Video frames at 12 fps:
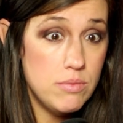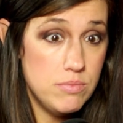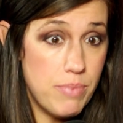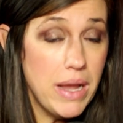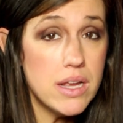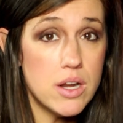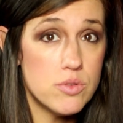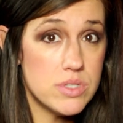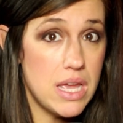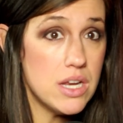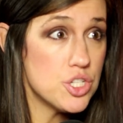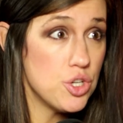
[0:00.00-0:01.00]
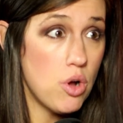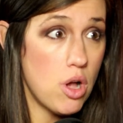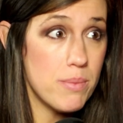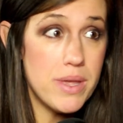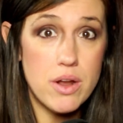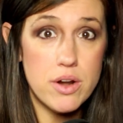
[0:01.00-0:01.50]
Becca knows that. She'll
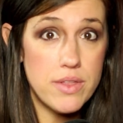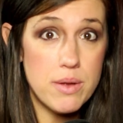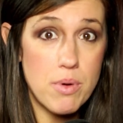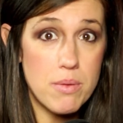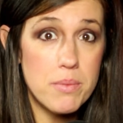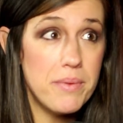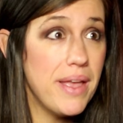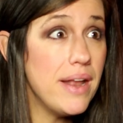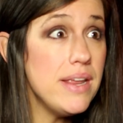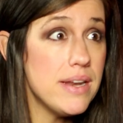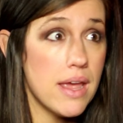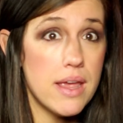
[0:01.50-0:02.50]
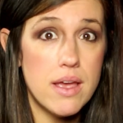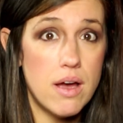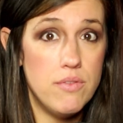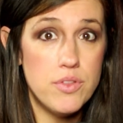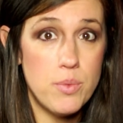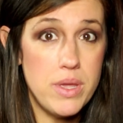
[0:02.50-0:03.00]
call me out on that probably any day
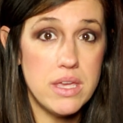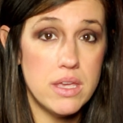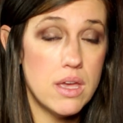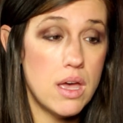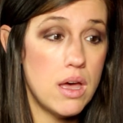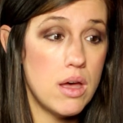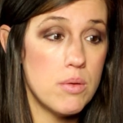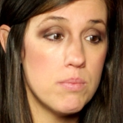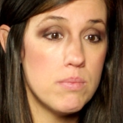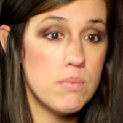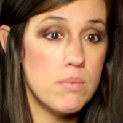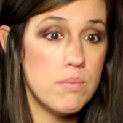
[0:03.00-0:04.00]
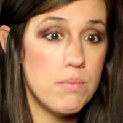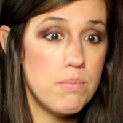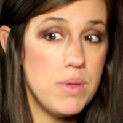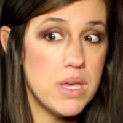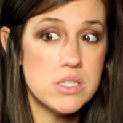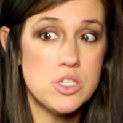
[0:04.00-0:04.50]
of the week.
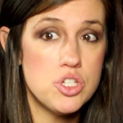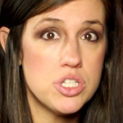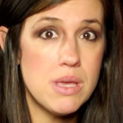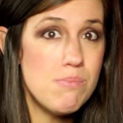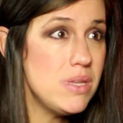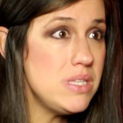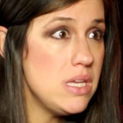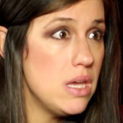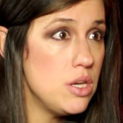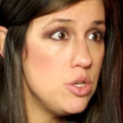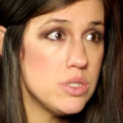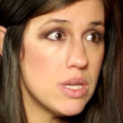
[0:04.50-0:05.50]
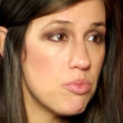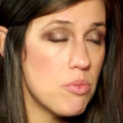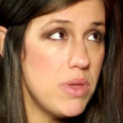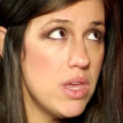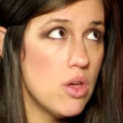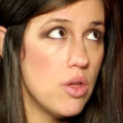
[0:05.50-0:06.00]
Because you just get busy and you skip a
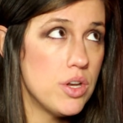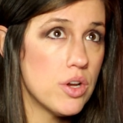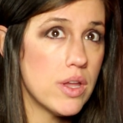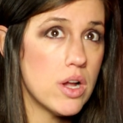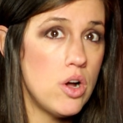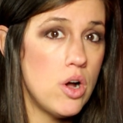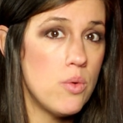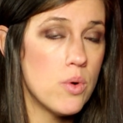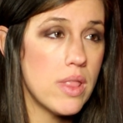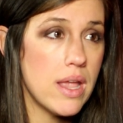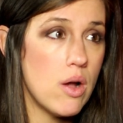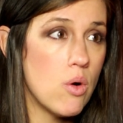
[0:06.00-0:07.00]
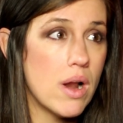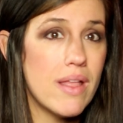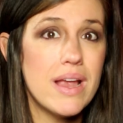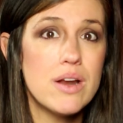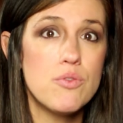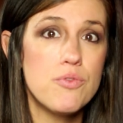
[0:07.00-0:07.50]
meal and you're like, oh, or like,
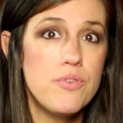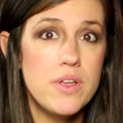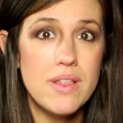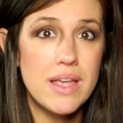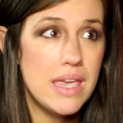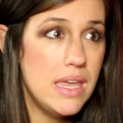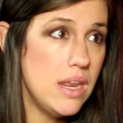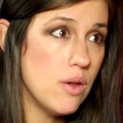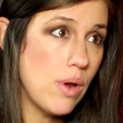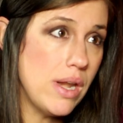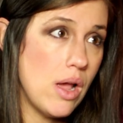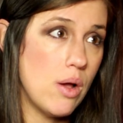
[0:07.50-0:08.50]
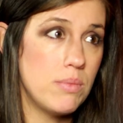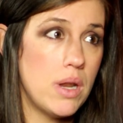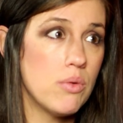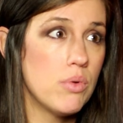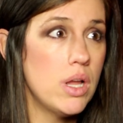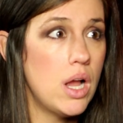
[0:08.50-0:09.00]
I don't feel like eating right now. I'm
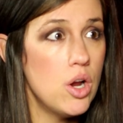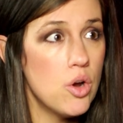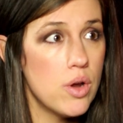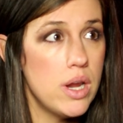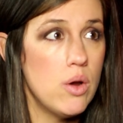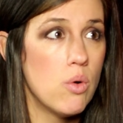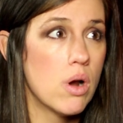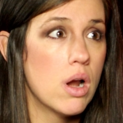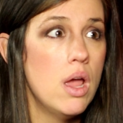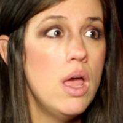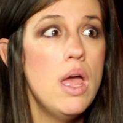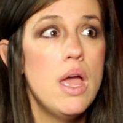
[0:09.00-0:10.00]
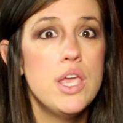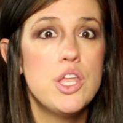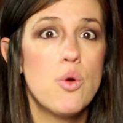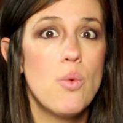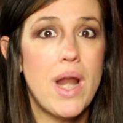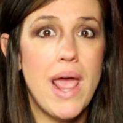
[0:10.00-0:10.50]
not really hungry. Or,
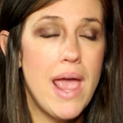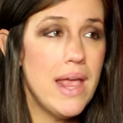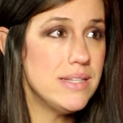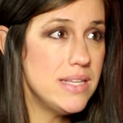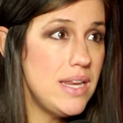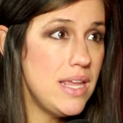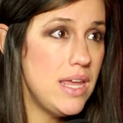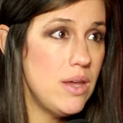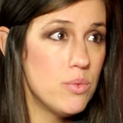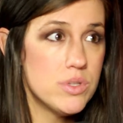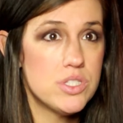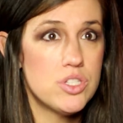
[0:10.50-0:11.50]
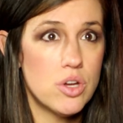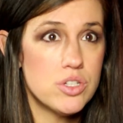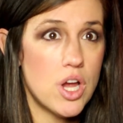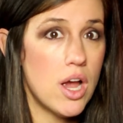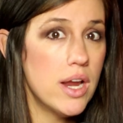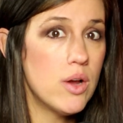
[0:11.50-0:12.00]
what I did eat was
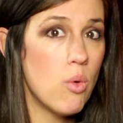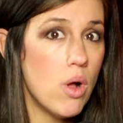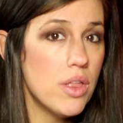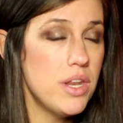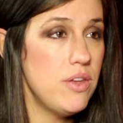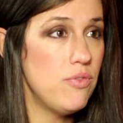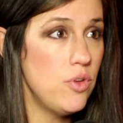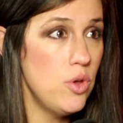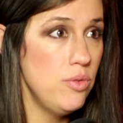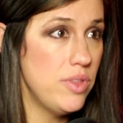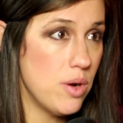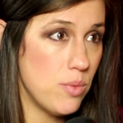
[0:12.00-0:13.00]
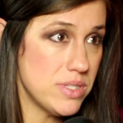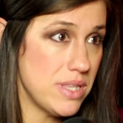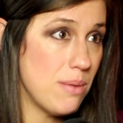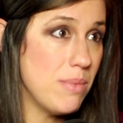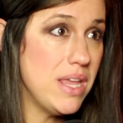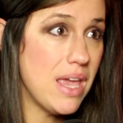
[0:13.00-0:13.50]
such high quality food that it wasn't
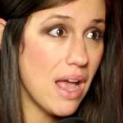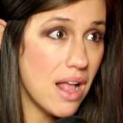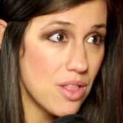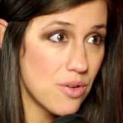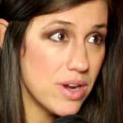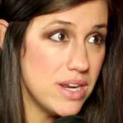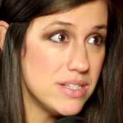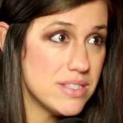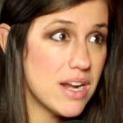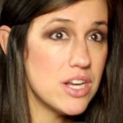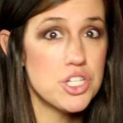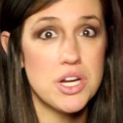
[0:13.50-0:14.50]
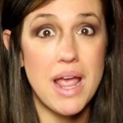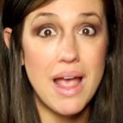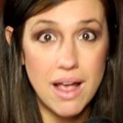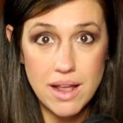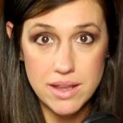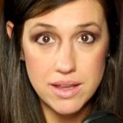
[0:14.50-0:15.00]
that many calories, that I should have
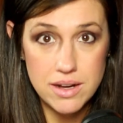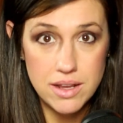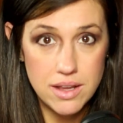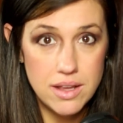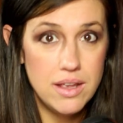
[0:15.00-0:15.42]
added